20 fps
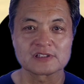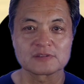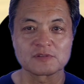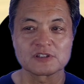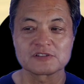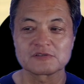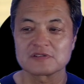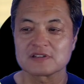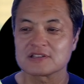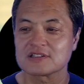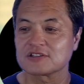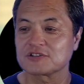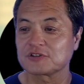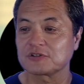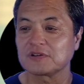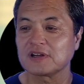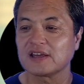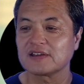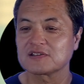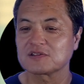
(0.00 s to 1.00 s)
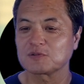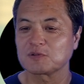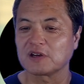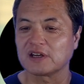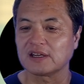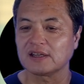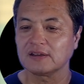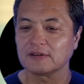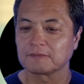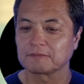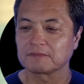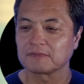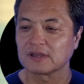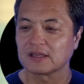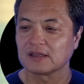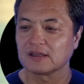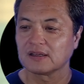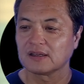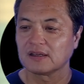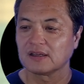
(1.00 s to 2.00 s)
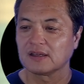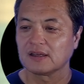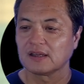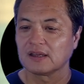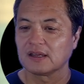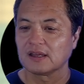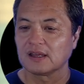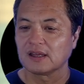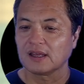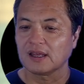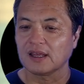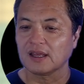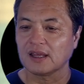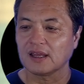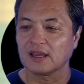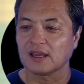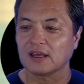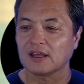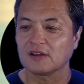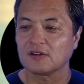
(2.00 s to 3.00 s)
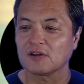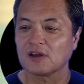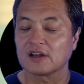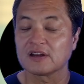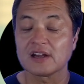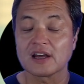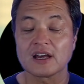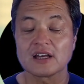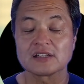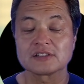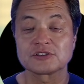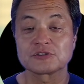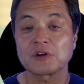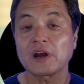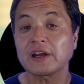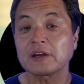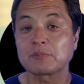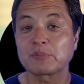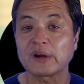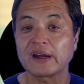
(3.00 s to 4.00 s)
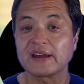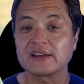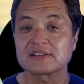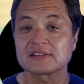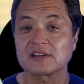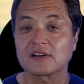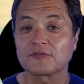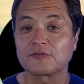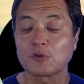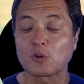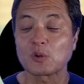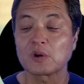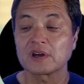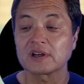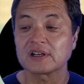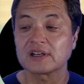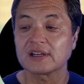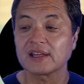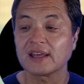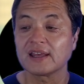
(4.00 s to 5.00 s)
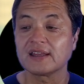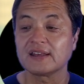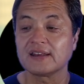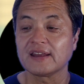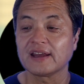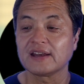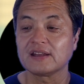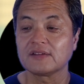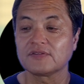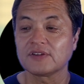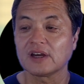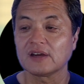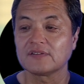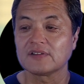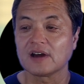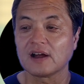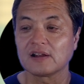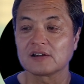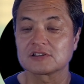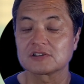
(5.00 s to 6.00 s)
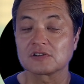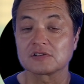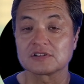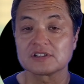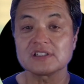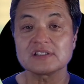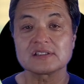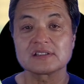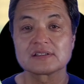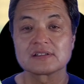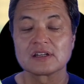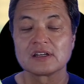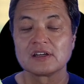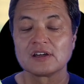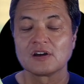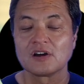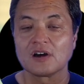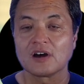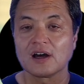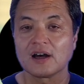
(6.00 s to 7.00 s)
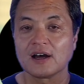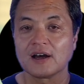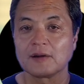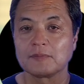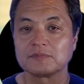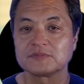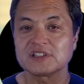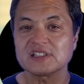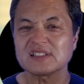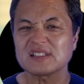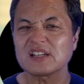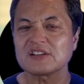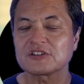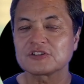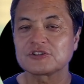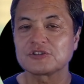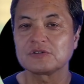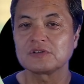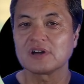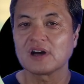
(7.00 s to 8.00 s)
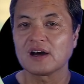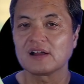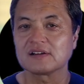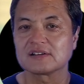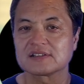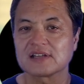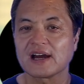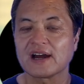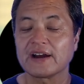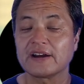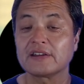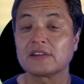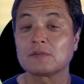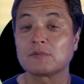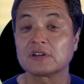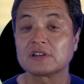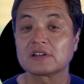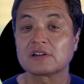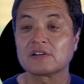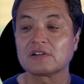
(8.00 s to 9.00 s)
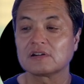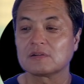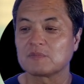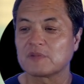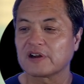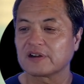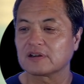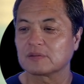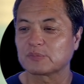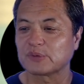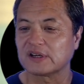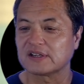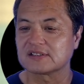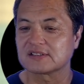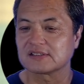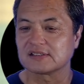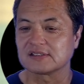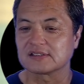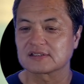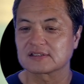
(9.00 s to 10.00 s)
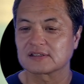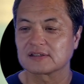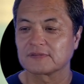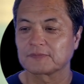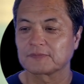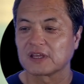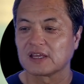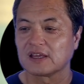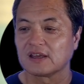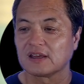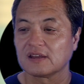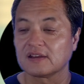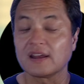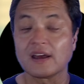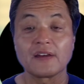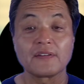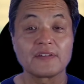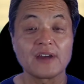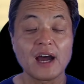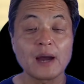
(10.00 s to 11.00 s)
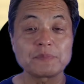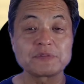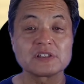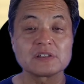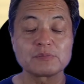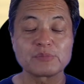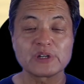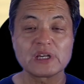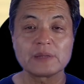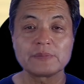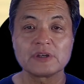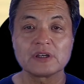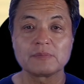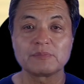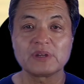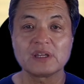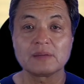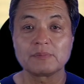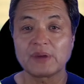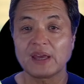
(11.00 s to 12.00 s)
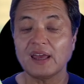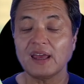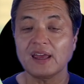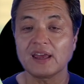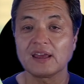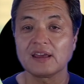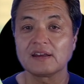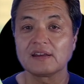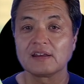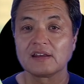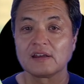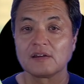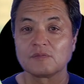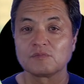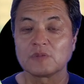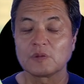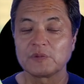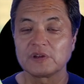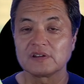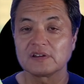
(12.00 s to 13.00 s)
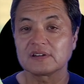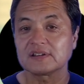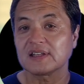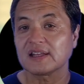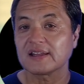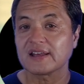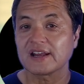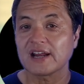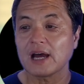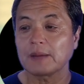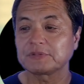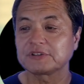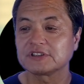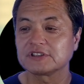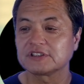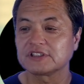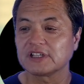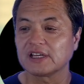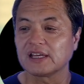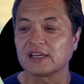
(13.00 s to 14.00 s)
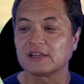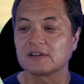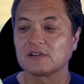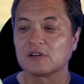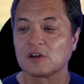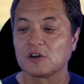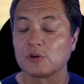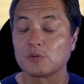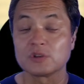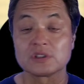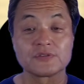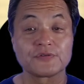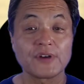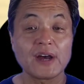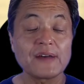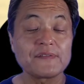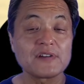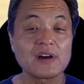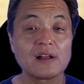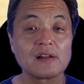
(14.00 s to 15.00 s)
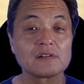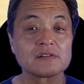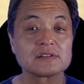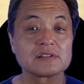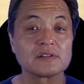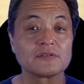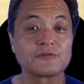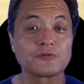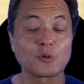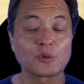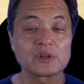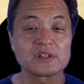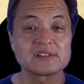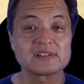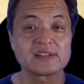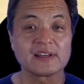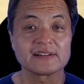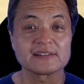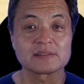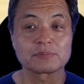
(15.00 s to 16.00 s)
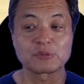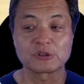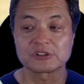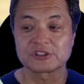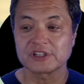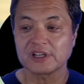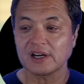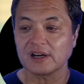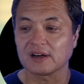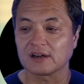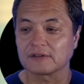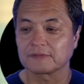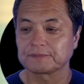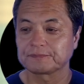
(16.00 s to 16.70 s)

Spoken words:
which was 2 days away, and a strike price of $495. So just under $2 higher than what the current market price is. Now, the option premium being paid when we looked at that option chain was $5.40 per share.